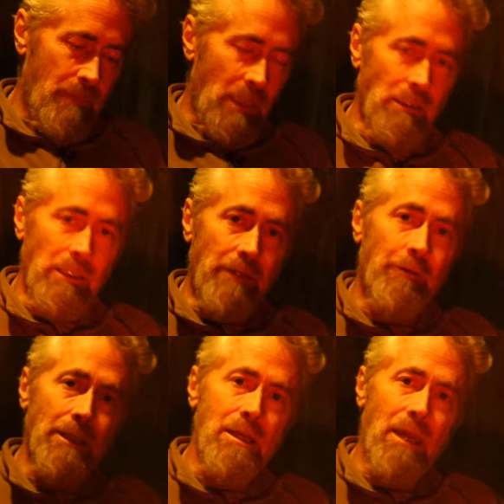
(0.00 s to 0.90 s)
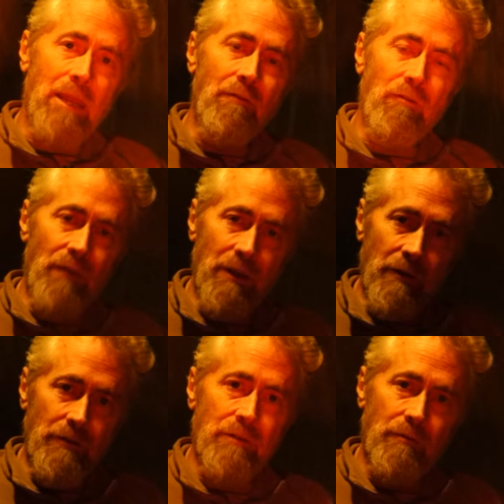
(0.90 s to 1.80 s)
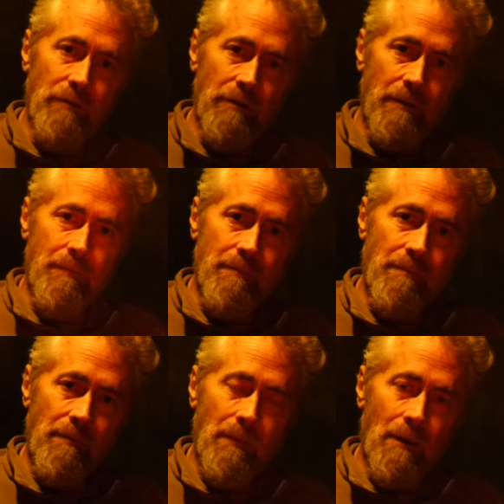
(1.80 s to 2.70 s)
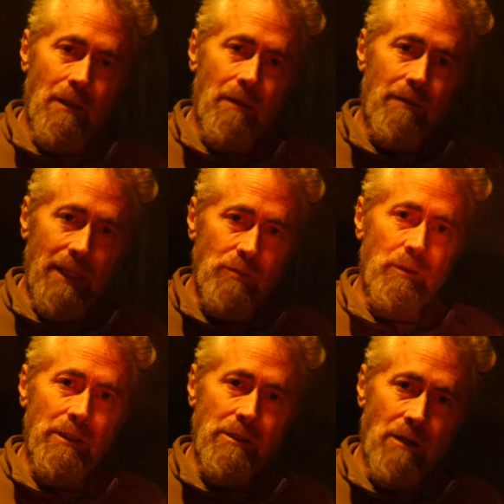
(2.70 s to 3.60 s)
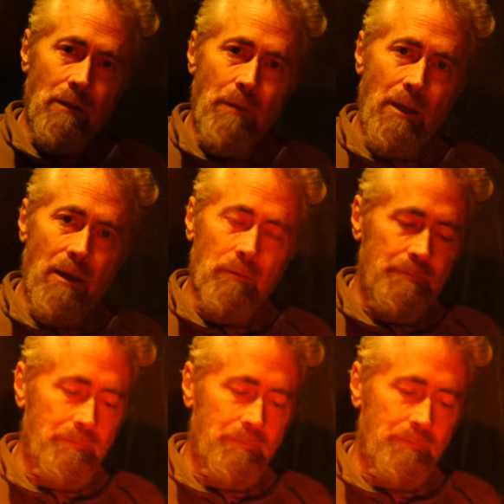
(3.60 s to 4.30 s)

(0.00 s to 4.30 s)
Literally and figuratively. That's what it's all about.